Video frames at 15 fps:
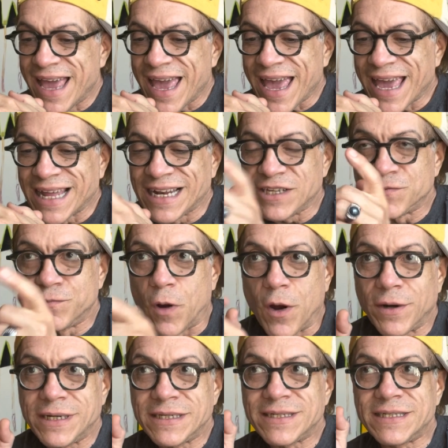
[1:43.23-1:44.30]
and as
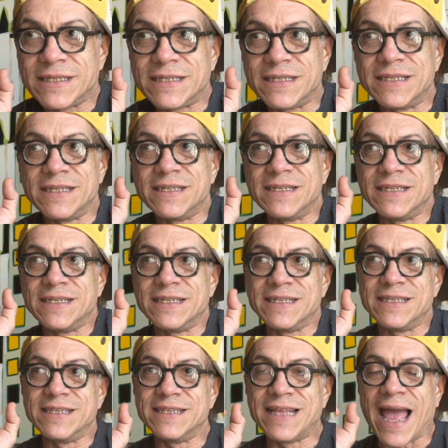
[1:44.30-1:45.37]
far as
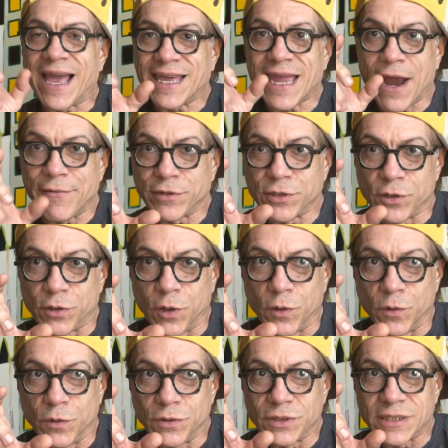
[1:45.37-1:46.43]
that character
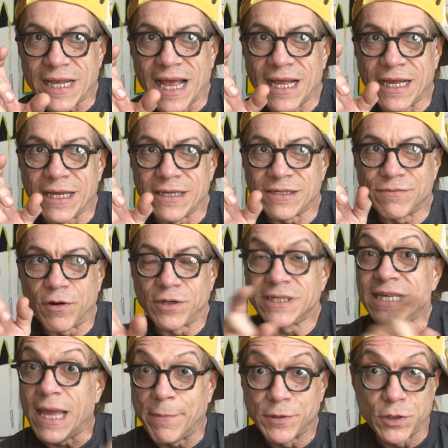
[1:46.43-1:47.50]
goes, as far as
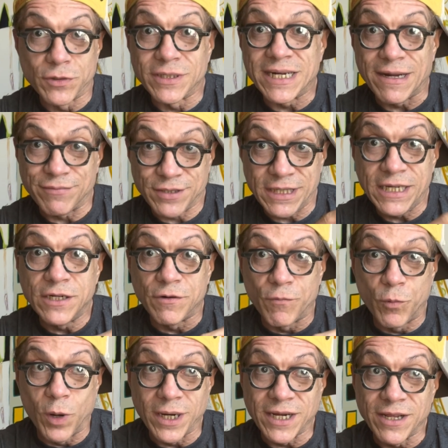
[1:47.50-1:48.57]
the episodes that I've seen
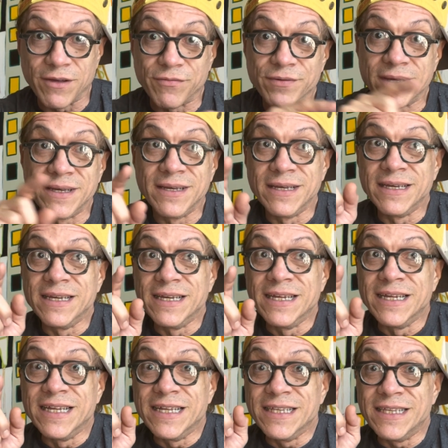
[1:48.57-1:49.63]
of What If,
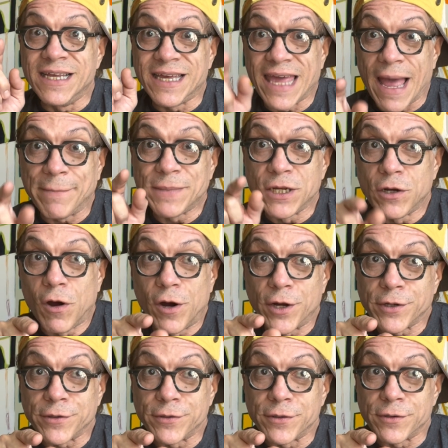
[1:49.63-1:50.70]
the Captain
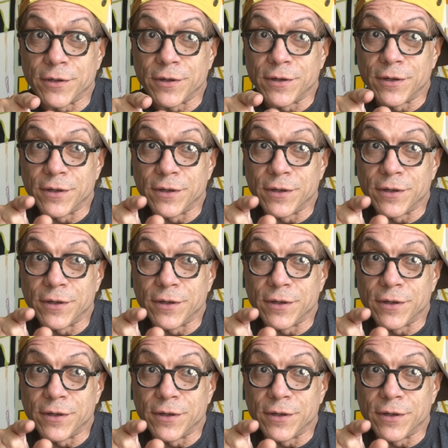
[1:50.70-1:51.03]
Carter